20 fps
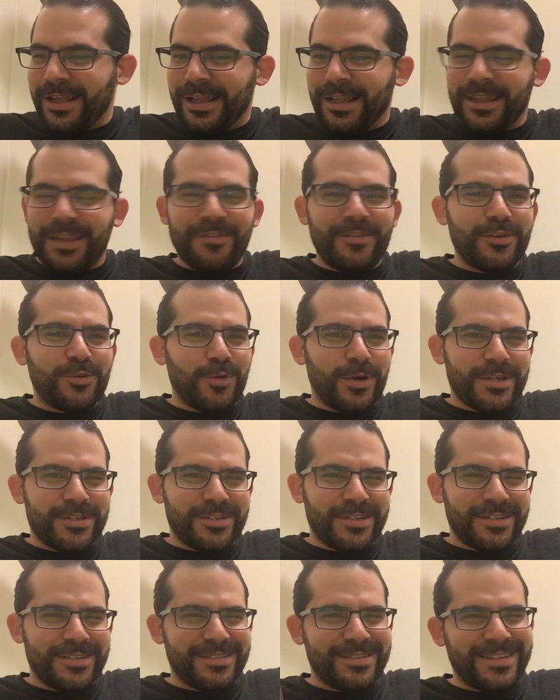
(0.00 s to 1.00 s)
11
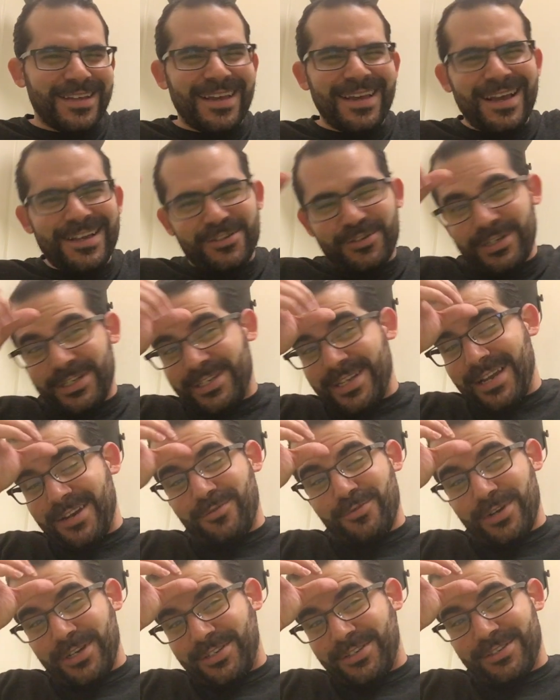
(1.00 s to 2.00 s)
questions, actually 10
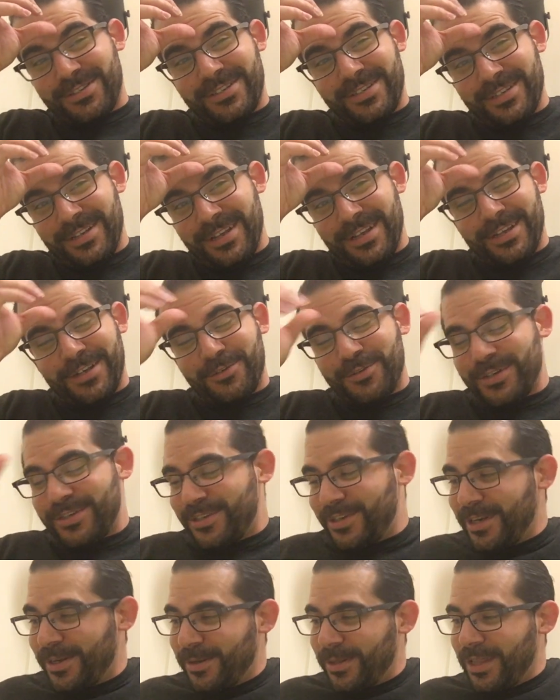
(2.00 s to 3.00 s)
questions.
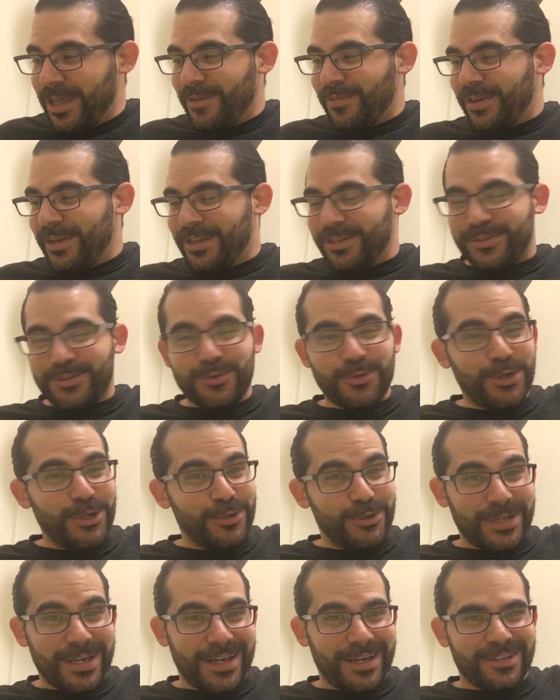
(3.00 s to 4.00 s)
Question 11 is, who do
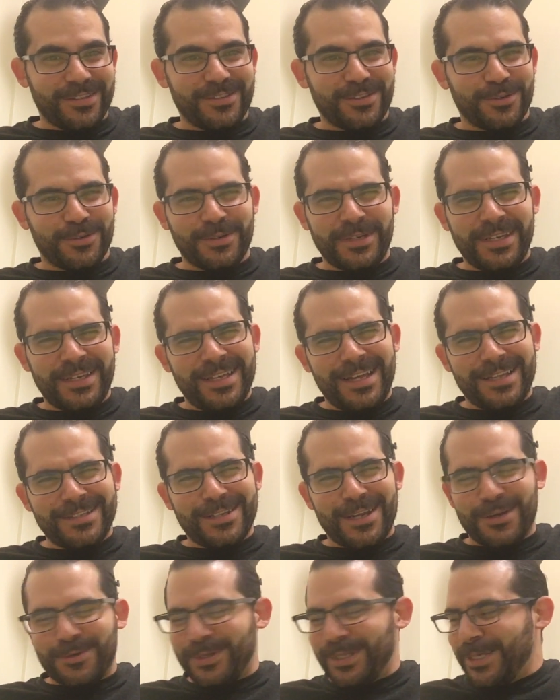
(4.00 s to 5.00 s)
you tag? So, that's
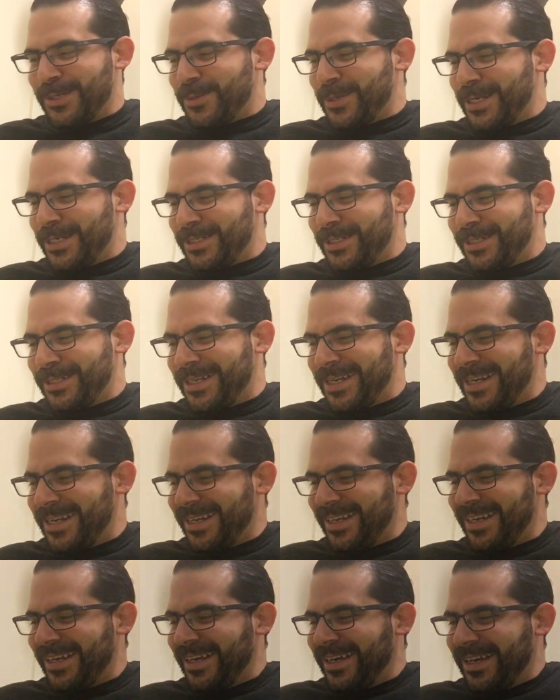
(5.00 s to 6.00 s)
not really a question.
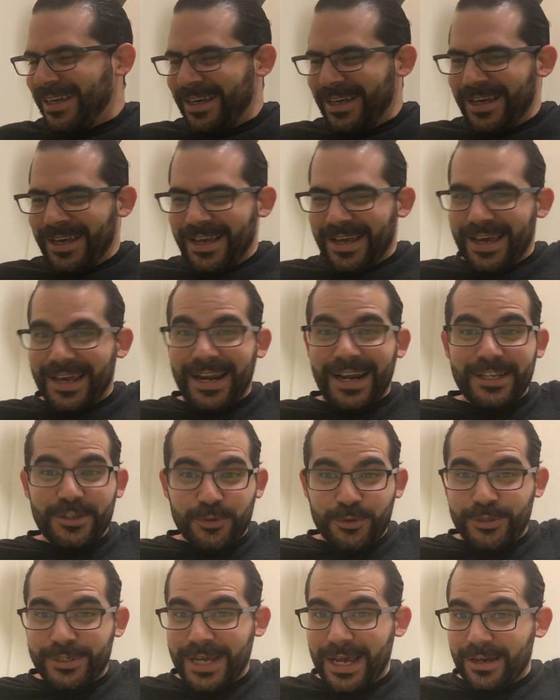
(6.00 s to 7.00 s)
And I
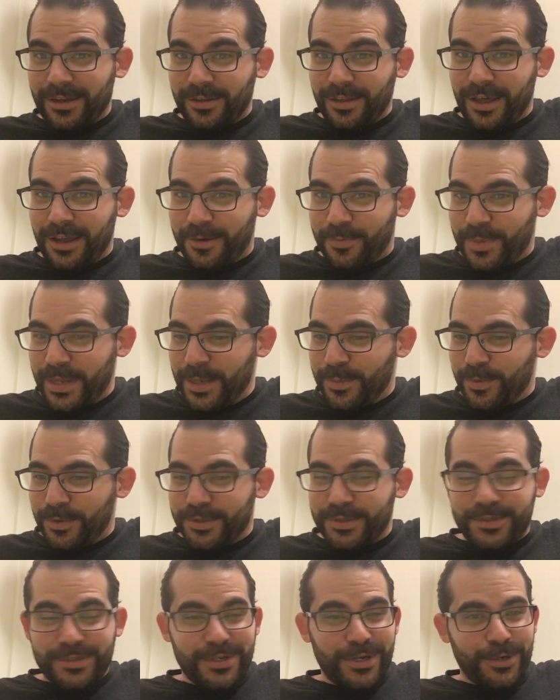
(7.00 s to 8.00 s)
do tag a lot of people.
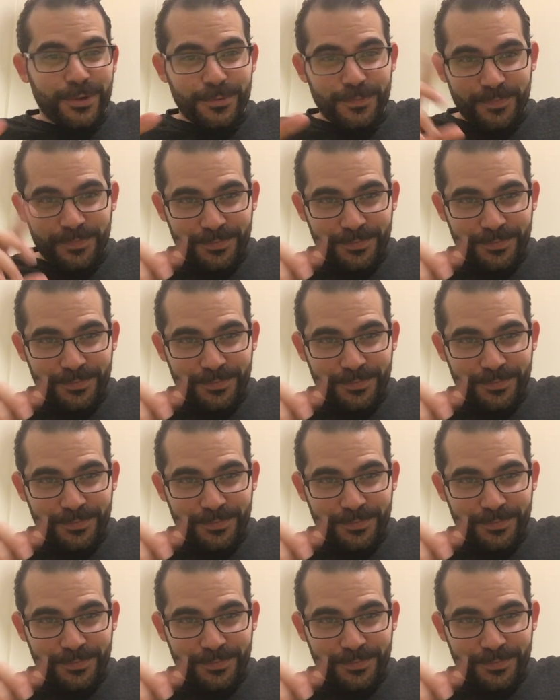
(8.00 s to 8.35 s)
So,